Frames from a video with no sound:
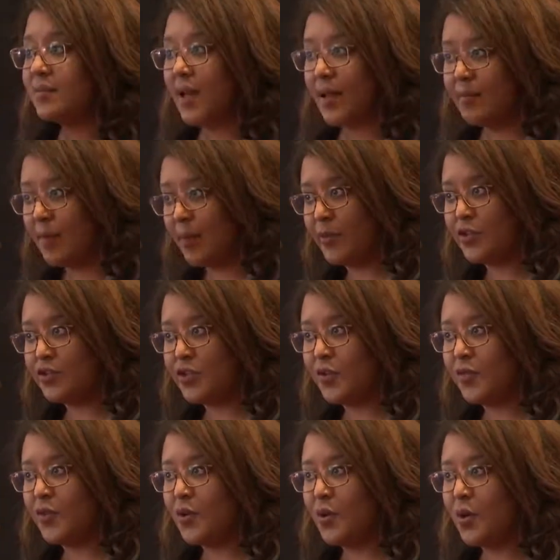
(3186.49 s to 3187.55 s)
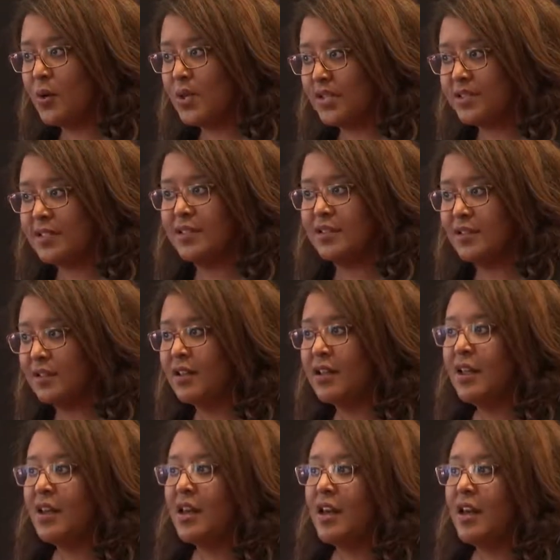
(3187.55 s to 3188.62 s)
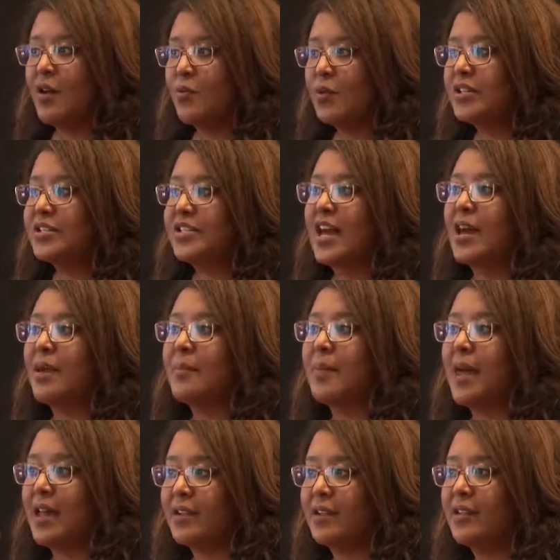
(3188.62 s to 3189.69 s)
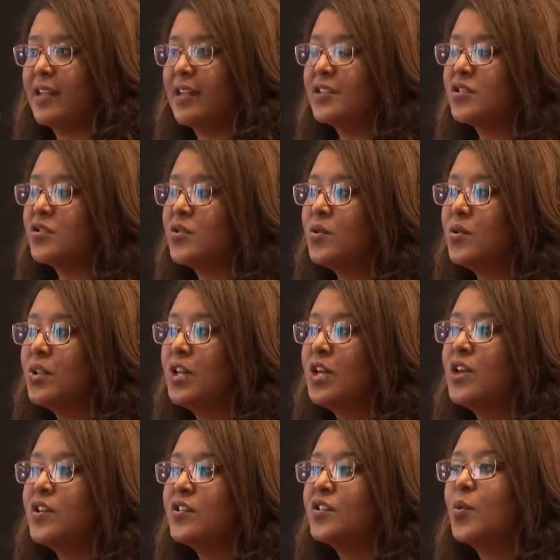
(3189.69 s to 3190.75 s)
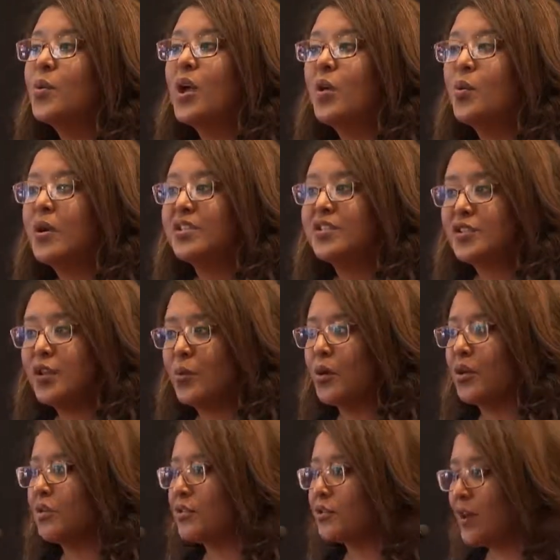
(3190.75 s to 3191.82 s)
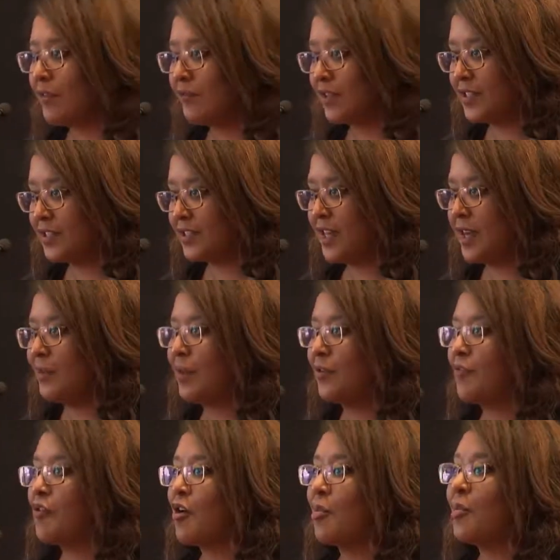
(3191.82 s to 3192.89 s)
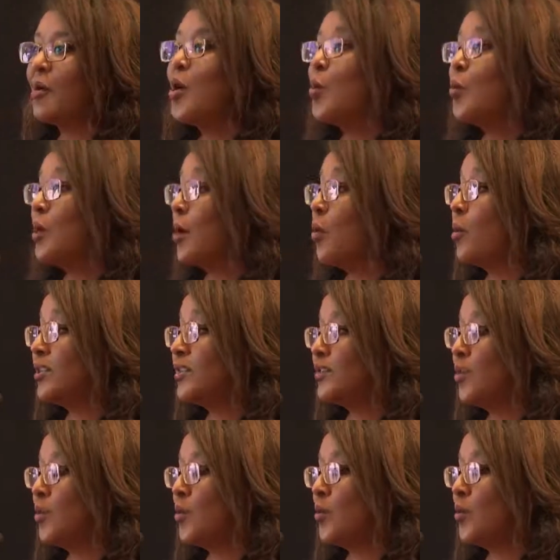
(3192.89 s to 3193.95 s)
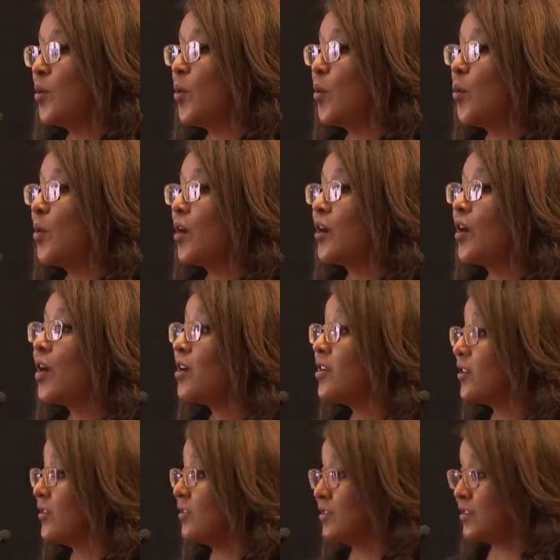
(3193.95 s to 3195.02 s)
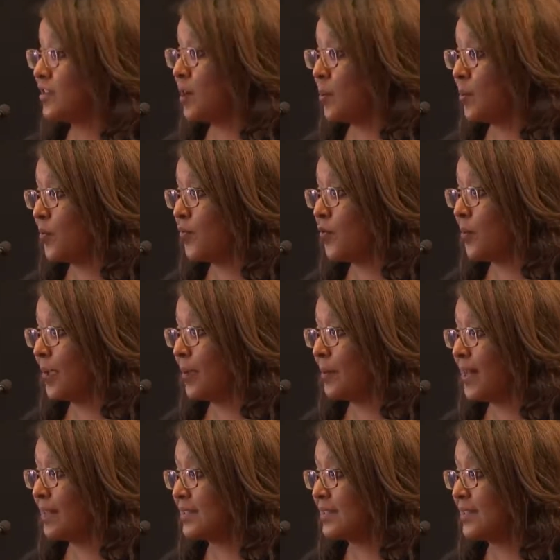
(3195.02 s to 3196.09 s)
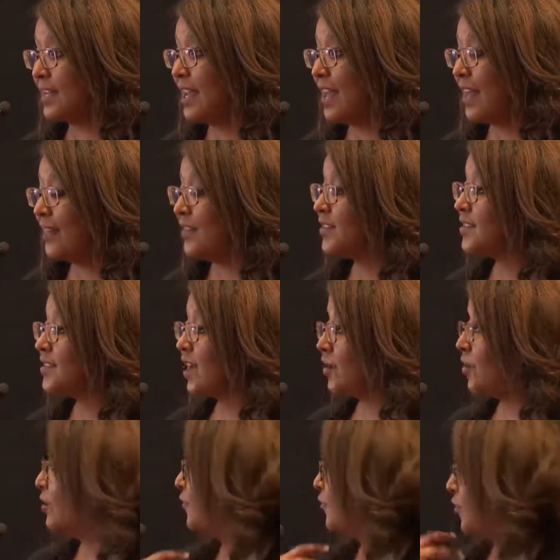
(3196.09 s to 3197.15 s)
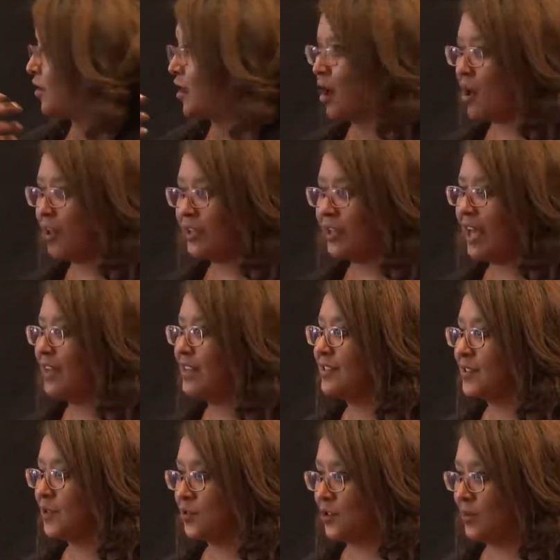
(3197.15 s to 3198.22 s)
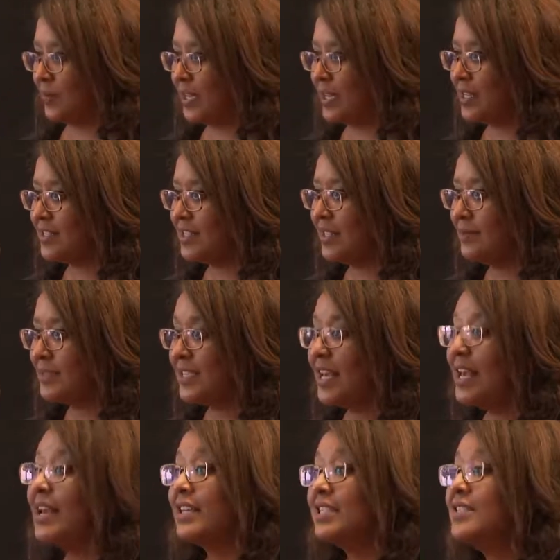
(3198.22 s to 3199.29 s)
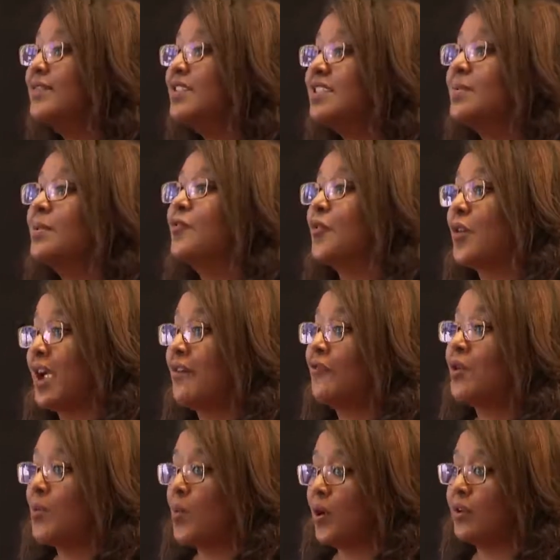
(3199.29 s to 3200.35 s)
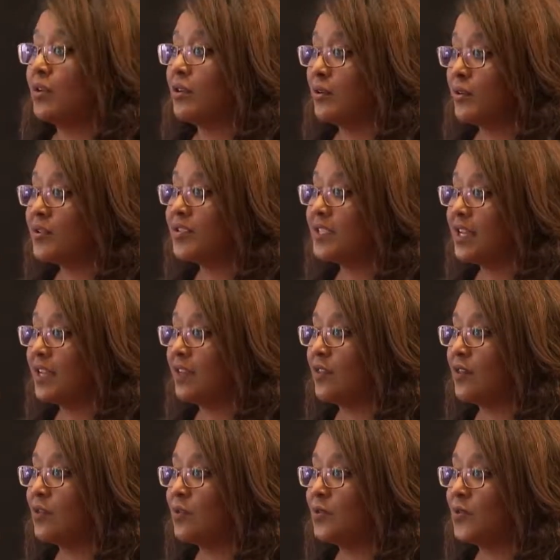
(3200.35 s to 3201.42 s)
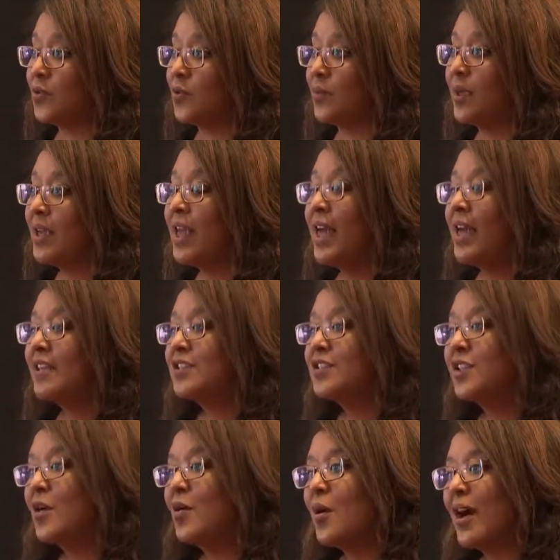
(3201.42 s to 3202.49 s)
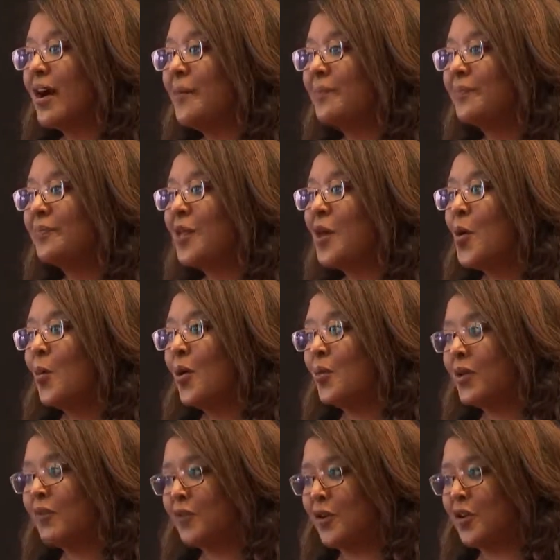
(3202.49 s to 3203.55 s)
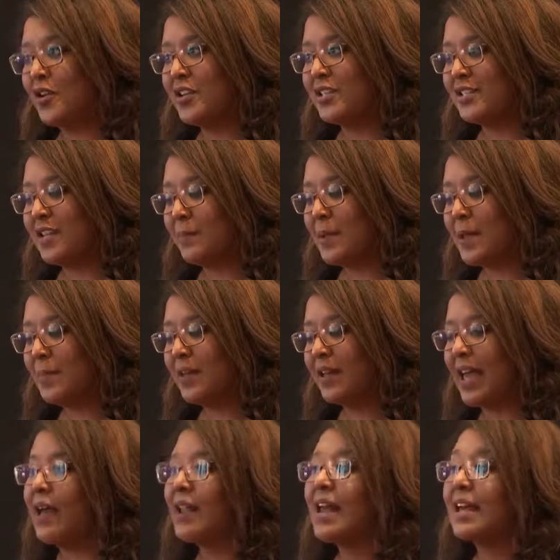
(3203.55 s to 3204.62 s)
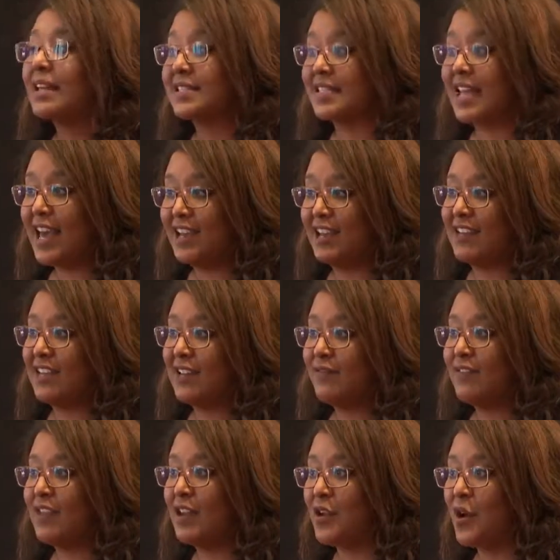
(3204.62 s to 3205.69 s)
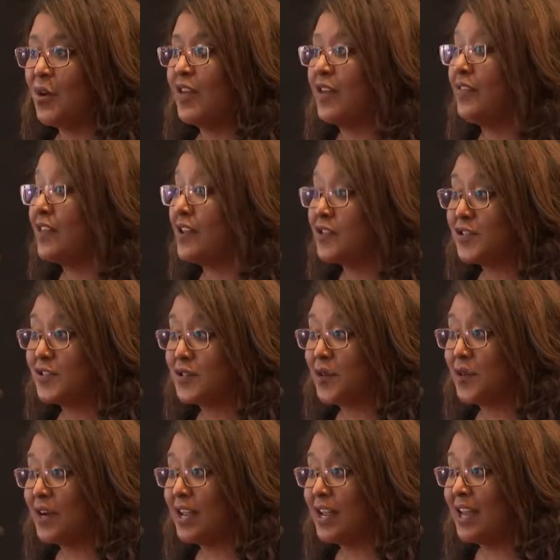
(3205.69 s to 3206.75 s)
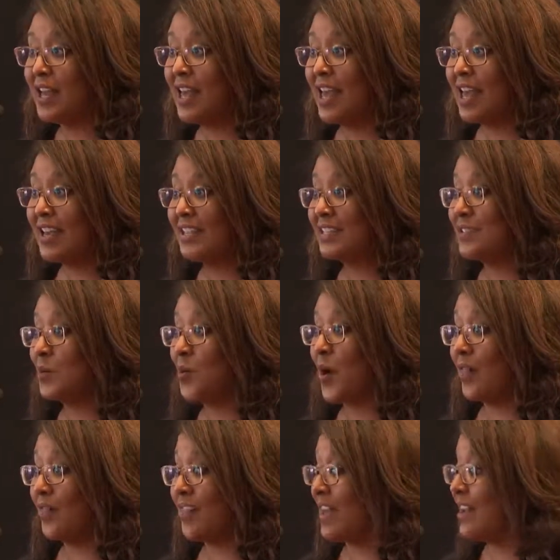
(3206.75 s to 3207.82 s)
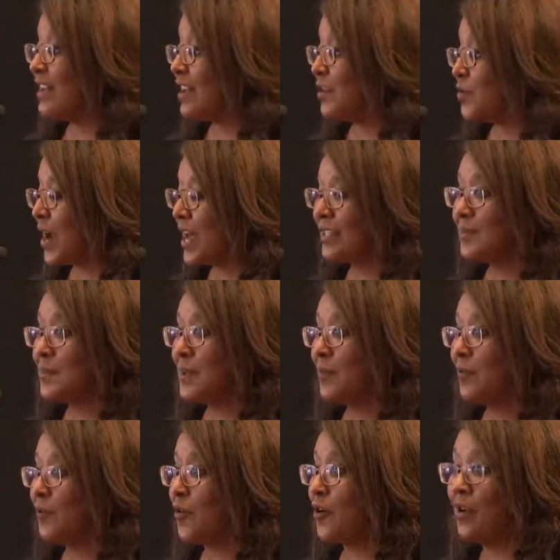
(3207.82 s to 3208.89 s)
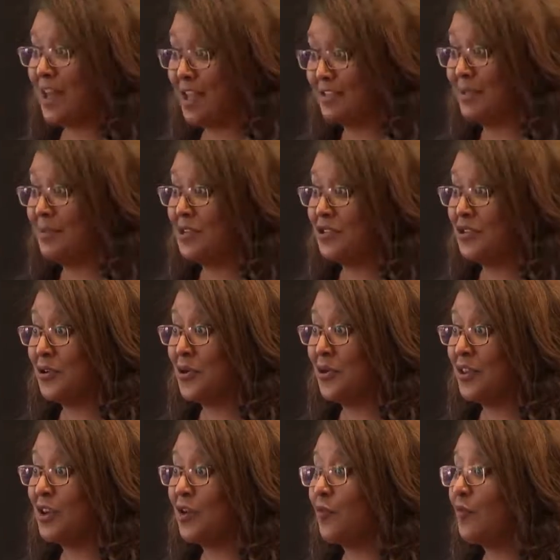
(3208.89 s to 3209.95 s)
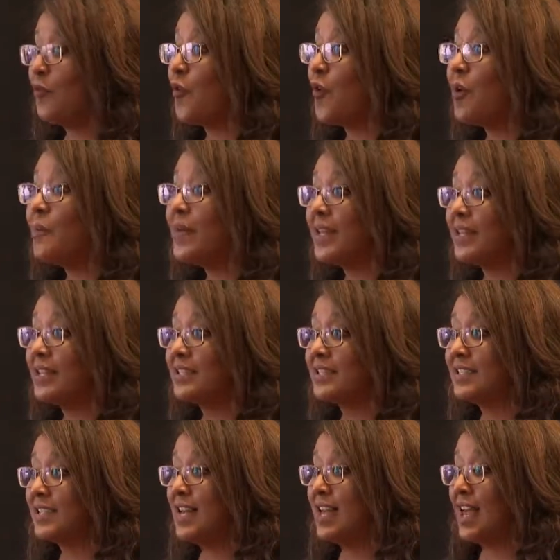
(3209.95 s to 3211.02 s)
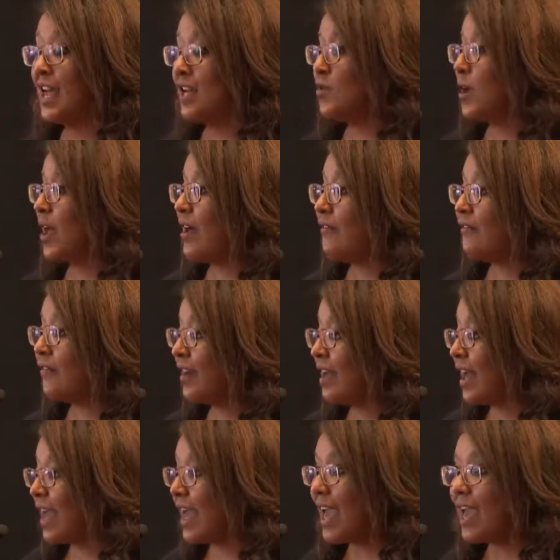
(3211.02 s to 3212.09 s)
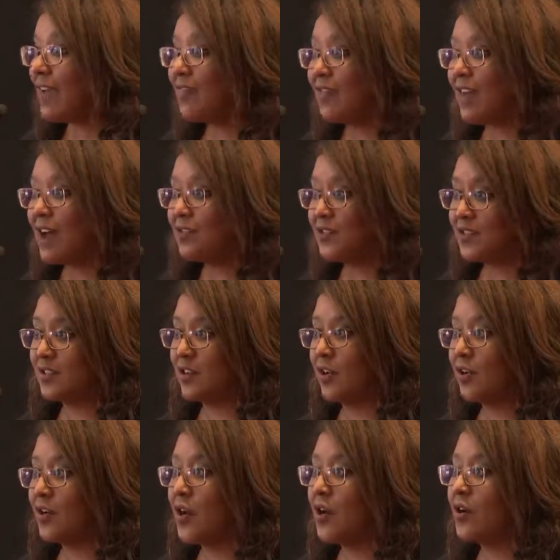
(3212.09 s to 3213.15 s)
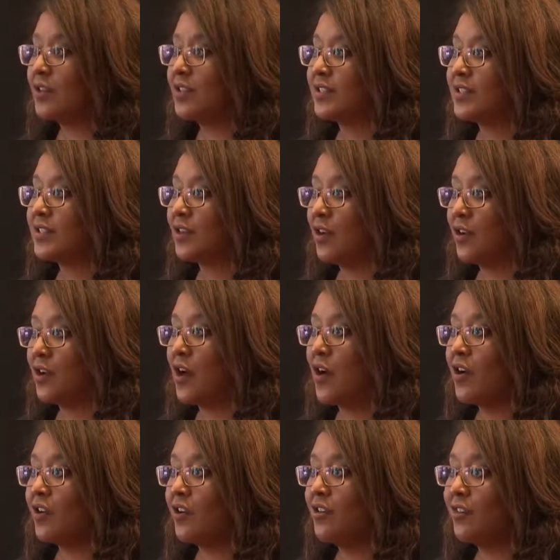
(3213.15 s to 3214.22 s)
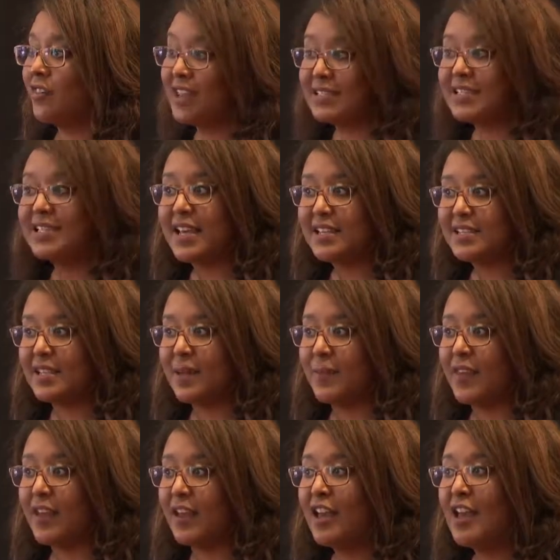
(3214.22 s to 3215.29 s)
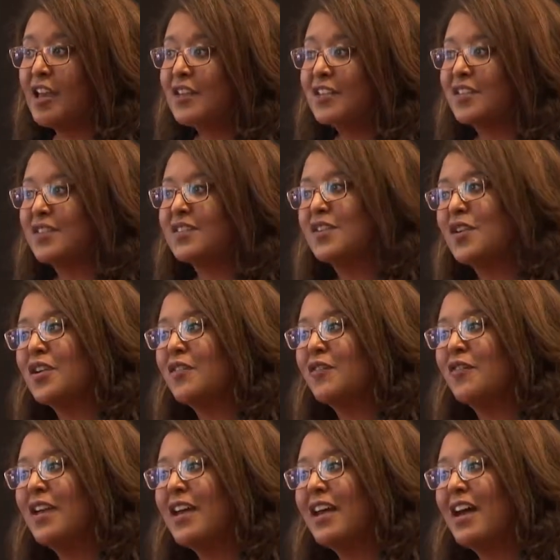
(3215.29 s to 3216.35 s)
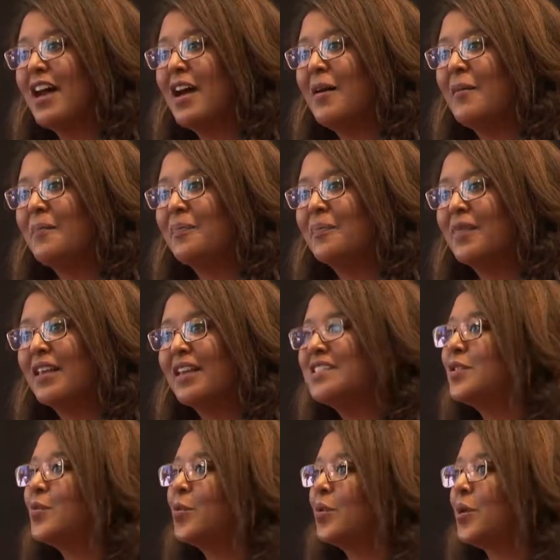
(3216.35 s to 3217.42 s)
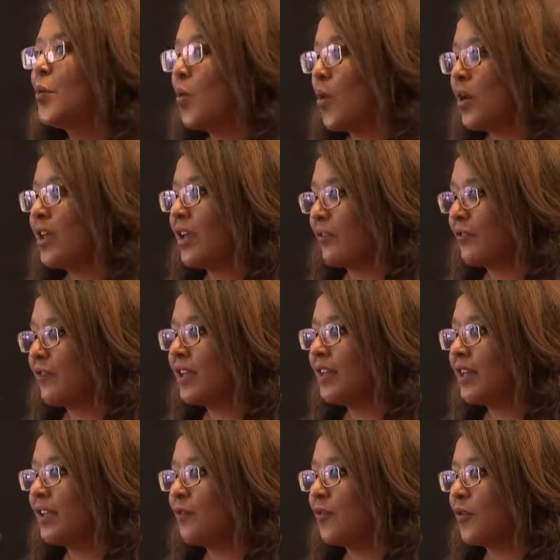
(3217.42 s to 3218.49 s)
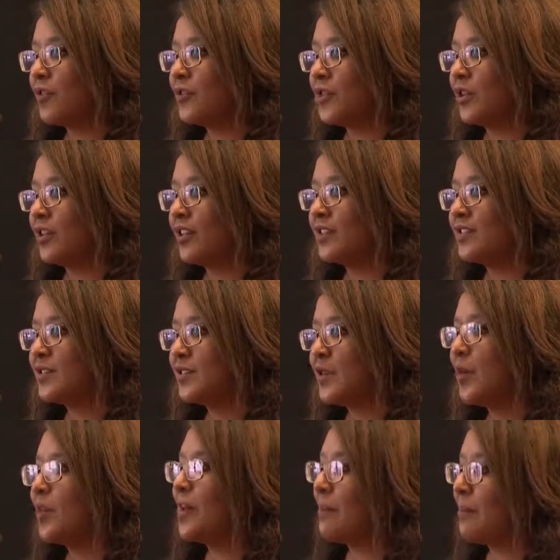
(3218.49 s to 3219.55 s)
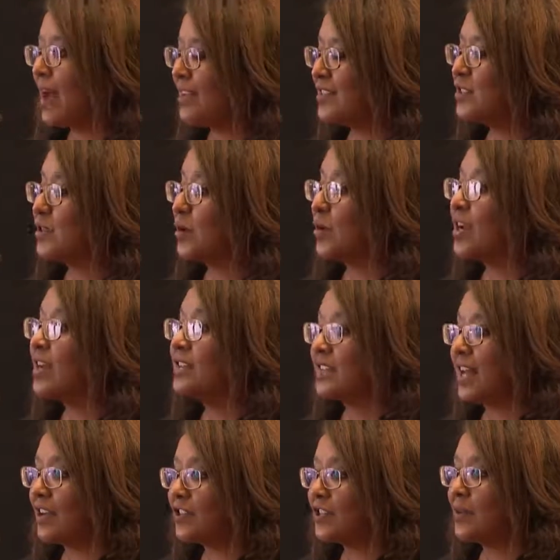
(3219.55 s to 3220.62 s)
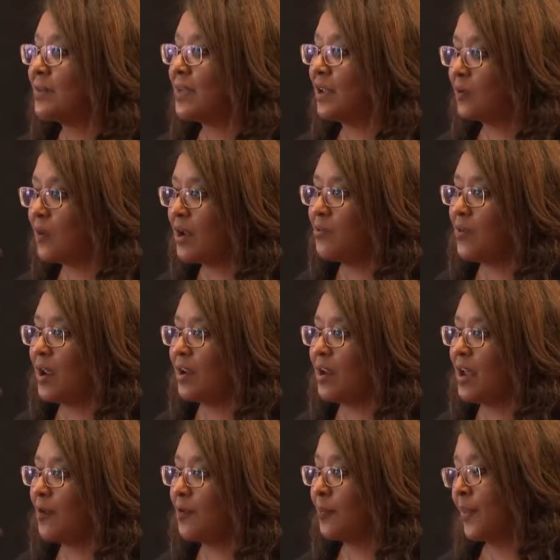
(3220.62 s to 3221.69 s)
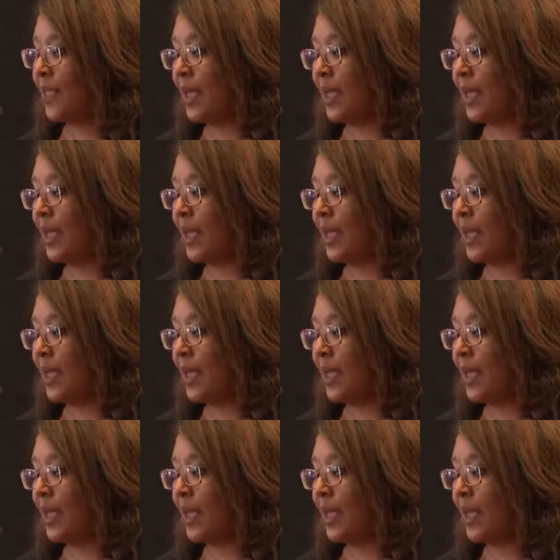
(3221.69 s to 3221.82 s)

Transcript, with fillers: I'm, I'm not sure if you know it. It's a a real-time analytics tool, so we always know where the traffic is coming from. We always know what articles are performing best. And this is not only for the online and social media teams, it's visible for everyone who's sitting in the newsroom. So um, what we've learned is that people get excited if they know that their story is the one that attracts people for, as I mentioned earlier, four minutes, and you have eight thousand concurrence on an article. That says something. So it's sort of, um, it's a rewarding feeling for the journalist to know that my story is actually being read right now.